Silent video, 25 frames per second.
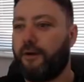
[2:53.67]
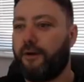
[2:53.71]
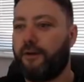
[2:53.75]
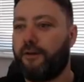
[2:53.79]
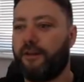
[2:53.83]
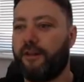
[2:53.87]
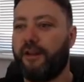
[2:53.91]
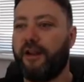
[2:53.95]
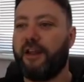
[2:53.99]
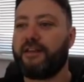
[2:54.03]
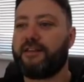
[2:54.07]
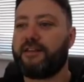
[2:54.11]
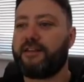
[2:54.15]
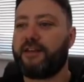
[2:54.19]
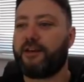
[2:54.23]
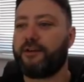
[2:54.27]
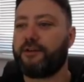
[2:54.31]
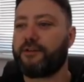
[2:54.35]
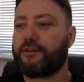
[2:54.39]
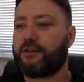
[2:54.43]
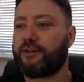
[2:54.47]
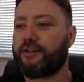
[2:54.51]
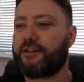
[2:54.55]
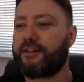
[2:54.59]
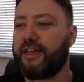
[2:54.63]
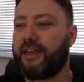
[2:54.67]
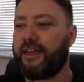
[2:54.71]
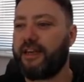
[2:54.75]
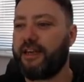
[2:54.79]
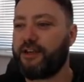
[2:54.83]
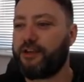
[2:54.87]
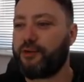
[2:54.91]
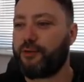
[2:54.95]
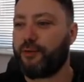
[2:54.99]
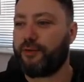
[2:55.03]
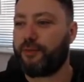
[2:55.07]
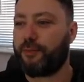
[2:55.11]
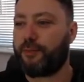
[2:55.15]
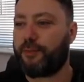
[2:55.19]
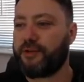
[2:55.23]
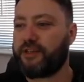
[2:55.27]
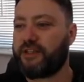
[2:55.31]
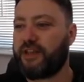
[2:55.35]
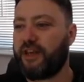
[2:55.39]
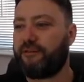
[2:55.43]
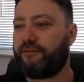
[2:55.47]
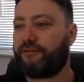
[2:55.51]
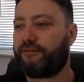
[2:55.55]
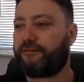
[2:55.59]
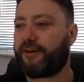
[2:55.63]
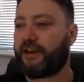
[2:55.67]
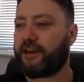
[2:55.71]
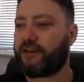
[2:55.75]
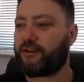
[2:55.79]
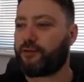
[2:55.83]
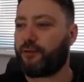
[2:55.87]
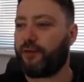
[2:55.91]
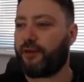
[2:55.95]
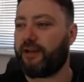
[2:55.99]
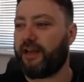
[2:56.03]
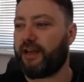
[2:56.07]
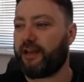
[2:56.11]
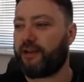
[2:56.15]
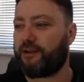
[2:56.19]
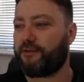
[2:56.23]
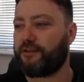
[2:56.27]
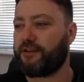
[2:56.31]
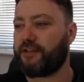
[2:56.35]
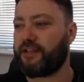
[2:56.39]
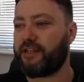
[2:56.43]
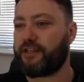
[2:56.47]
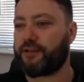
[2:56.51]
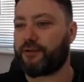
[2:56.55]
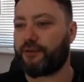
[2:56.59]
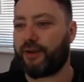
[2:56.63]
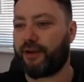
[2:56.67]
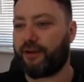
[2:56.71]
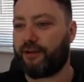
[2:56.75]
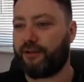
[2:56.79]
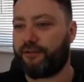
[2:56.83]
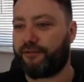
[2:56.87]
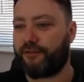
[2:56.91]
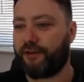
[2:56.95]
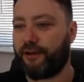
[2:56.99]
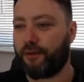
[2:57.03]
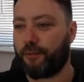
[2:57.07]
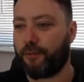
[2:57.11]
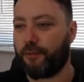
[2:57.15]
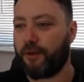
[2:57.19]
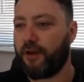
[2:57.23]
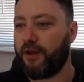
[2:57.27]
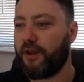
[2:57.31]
The letter goes on to take issue with the perceived factual inaccuracy surrounding the film,